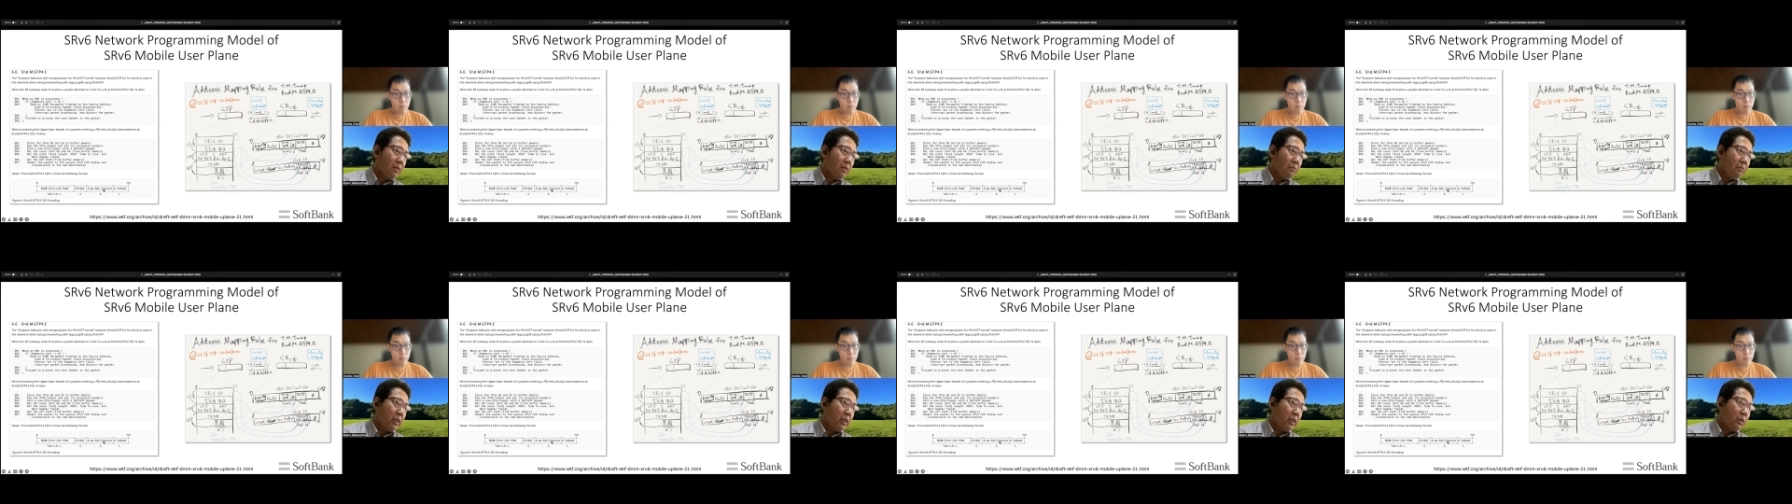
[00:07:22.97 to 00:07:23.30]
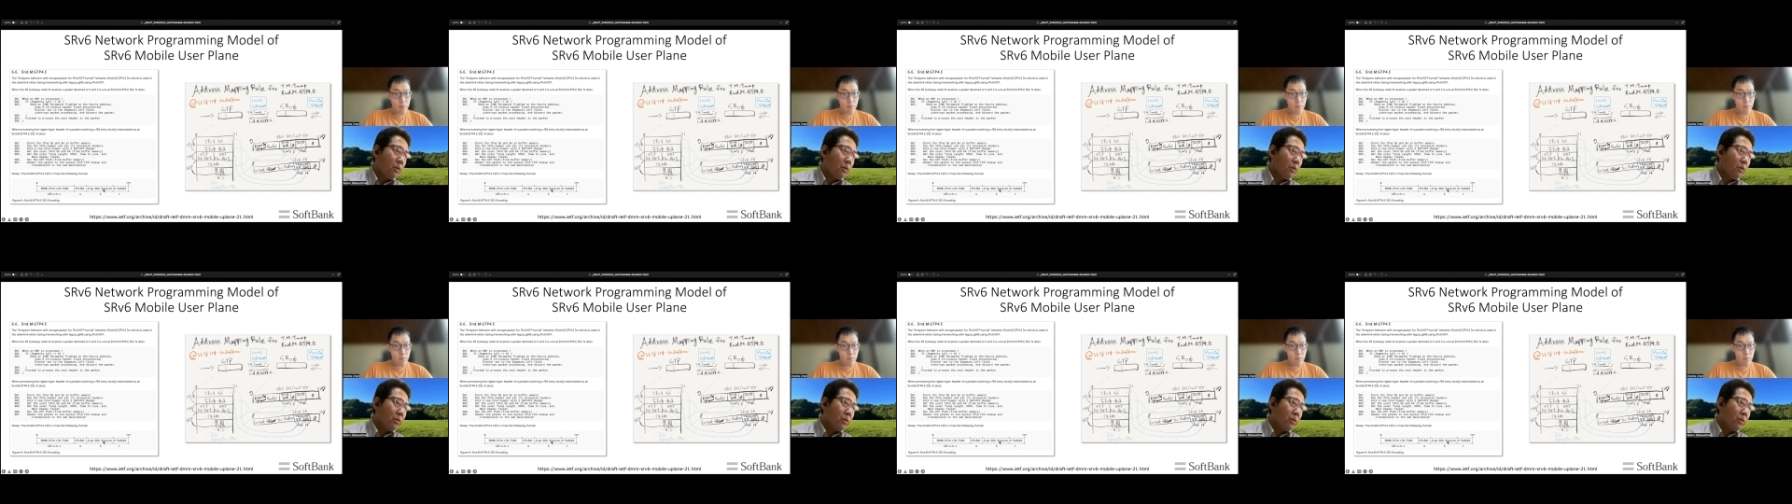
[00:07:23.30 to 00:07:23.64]
We
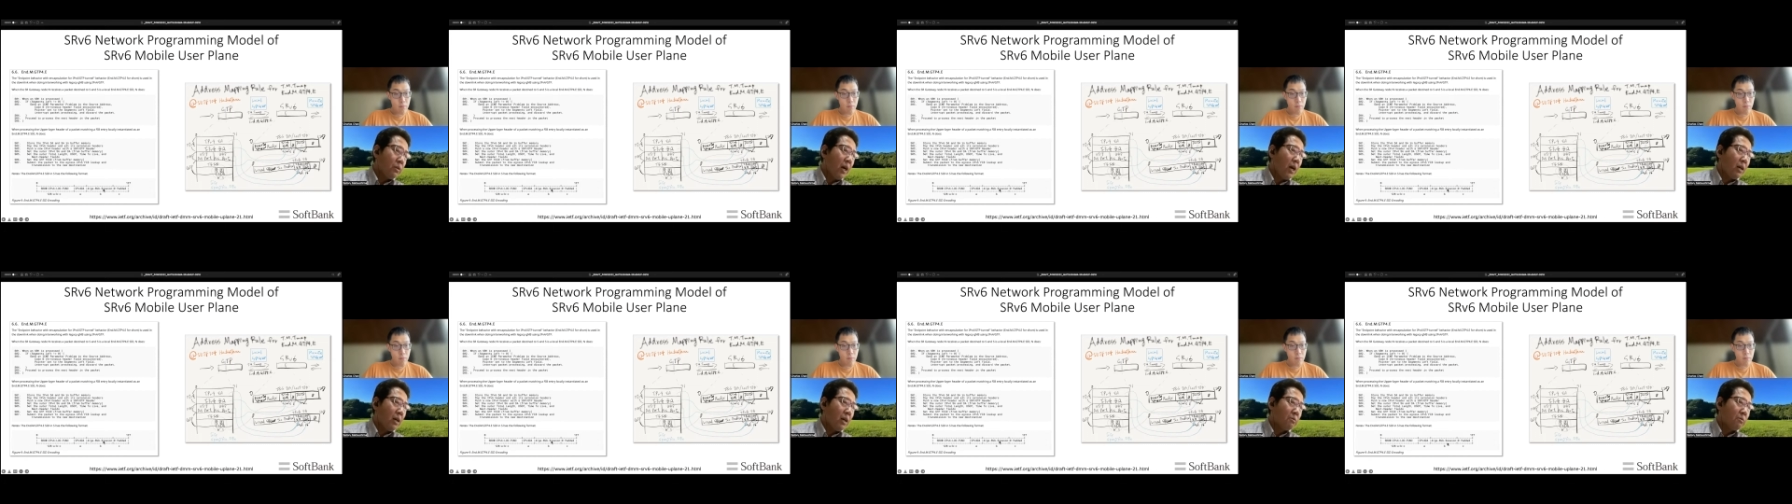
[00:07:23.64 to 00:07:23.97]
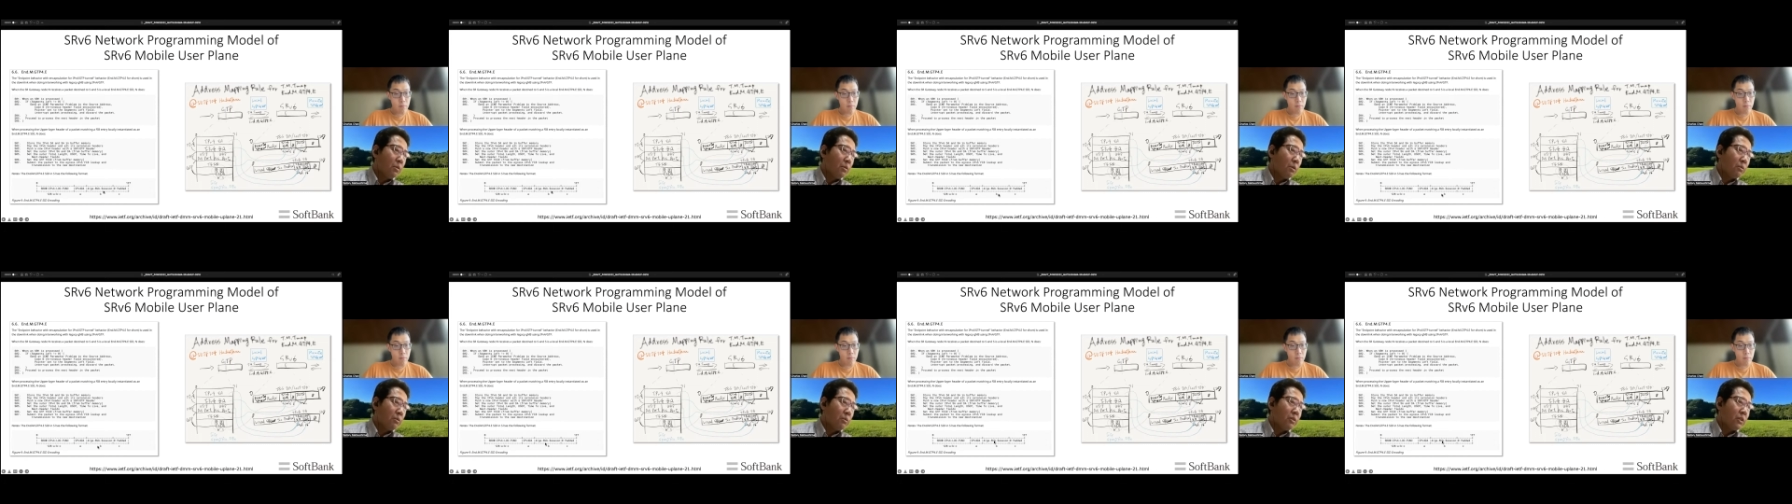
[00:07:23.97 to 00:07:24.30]
called
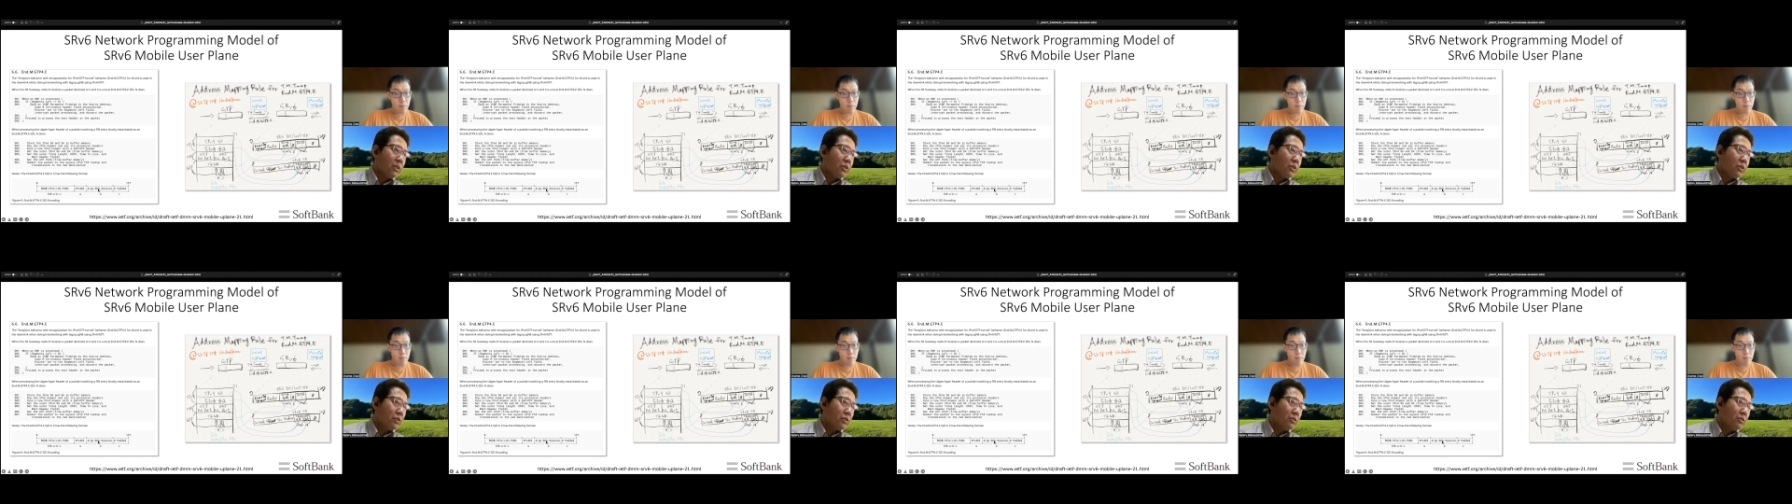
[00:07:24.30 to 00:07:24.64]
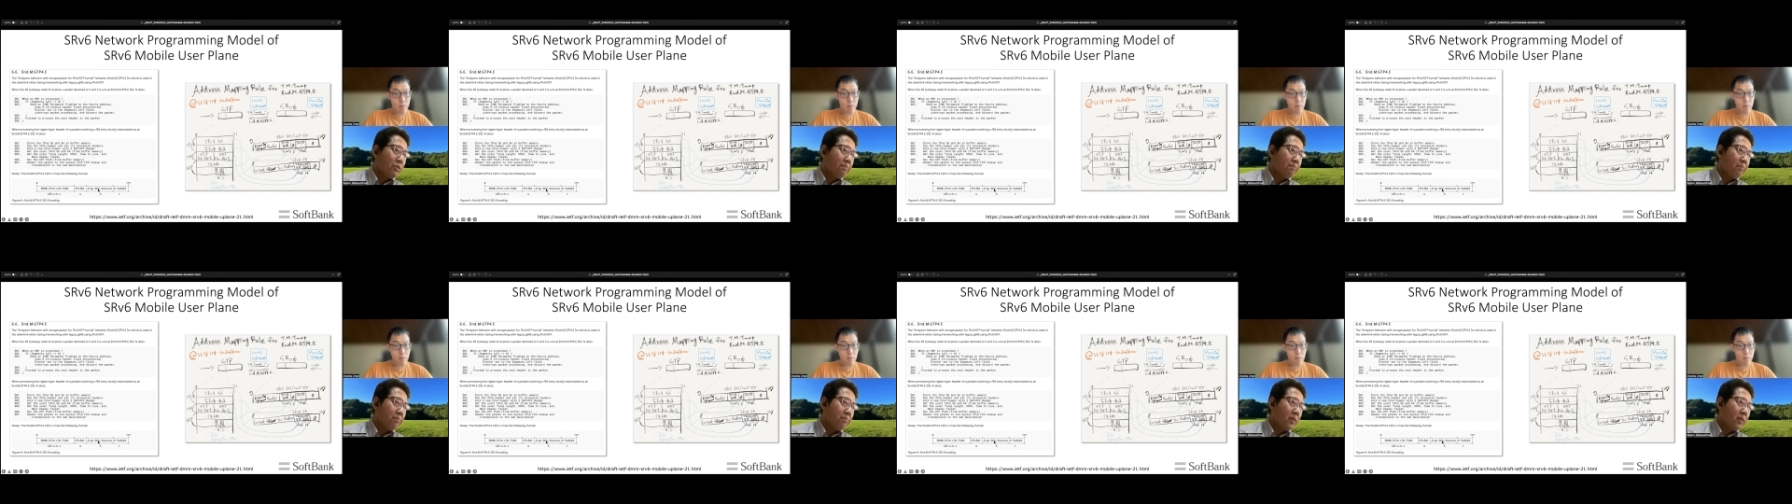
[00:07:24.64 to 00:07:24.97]
argmob
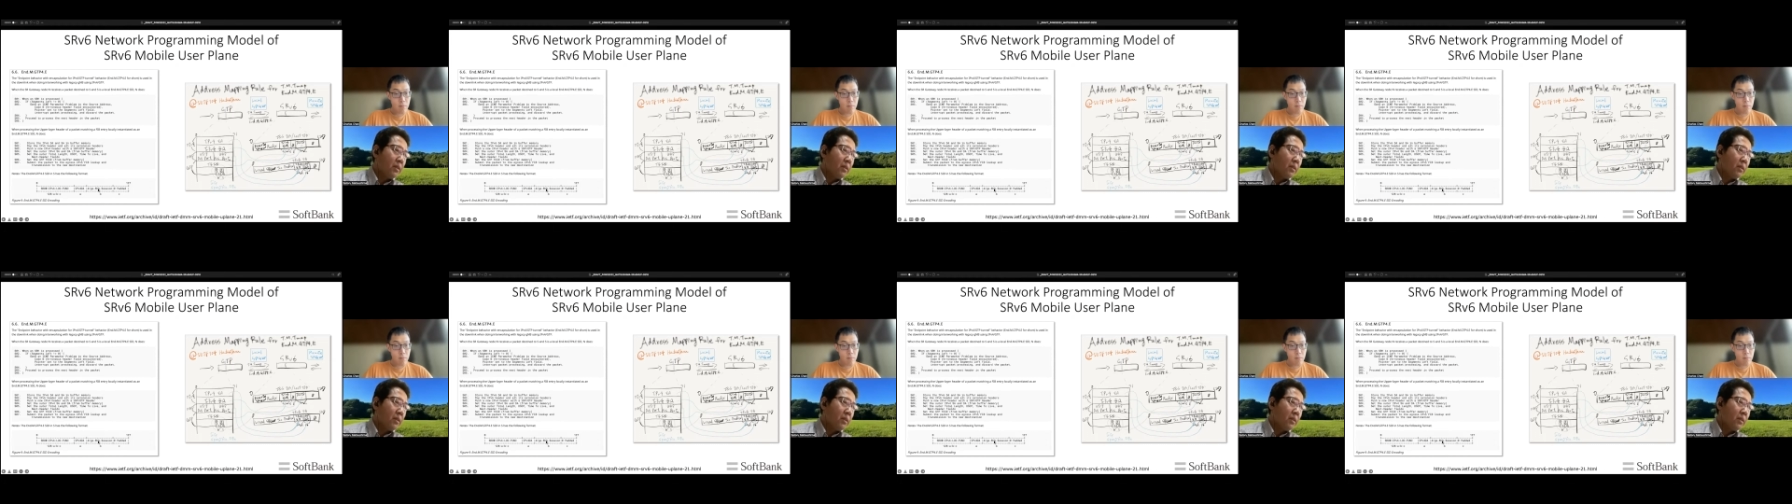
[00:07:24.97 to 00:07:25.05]
session